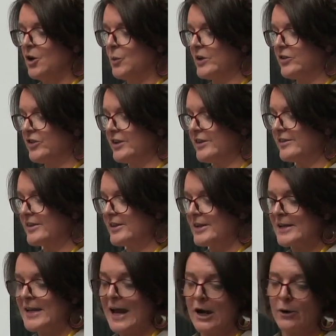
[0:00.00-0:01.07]
which is
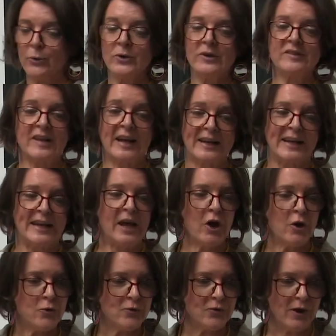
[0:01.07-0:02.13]
now sadly
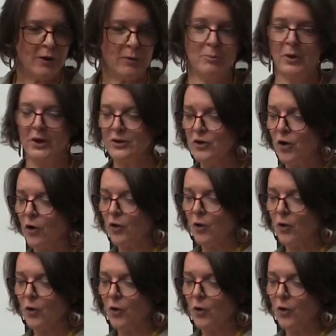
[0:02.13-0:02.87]
over, but not